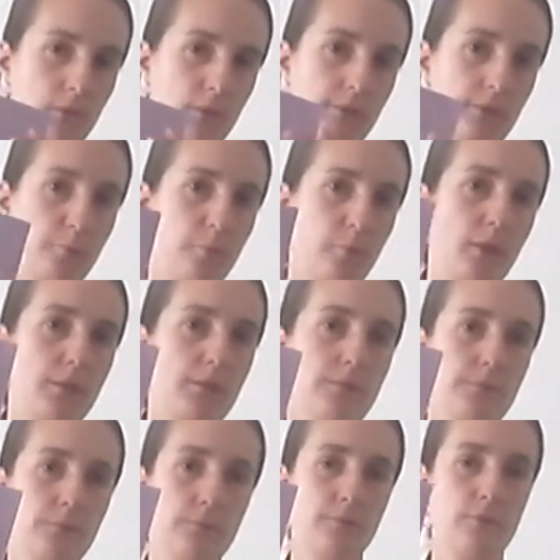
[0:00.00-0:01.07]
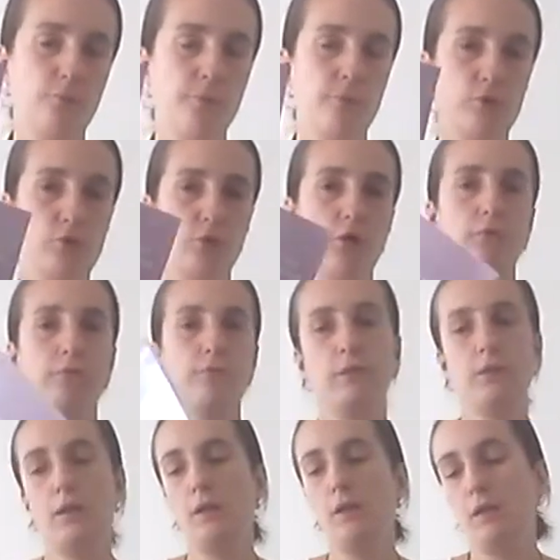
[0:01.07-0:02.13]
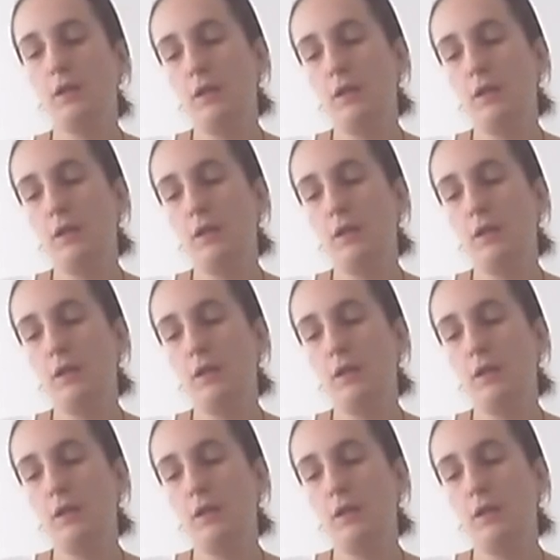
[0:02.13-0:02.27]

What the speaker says: at the price, special offer.